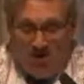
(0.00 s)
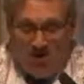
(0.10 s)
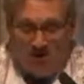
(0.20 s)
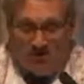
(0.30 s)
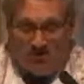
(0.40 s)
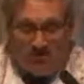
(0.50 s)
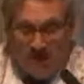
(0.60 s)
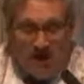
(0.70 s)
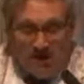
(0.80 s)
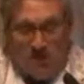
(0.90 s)
question.
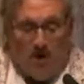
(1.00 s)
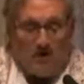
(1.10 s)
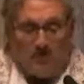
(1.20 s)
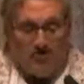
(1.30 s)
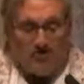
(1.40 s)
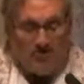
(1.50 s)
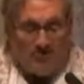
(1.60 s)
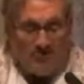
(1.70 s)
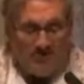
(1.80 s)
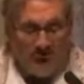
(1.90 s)
He wanted
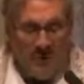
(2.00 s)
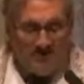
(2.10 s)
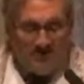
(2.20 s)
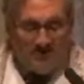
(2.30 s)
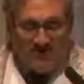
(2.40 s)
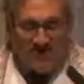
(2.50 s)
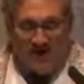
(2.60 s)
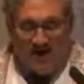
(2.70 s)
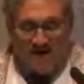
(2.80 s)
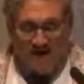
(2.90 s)
Joseph to ask his father.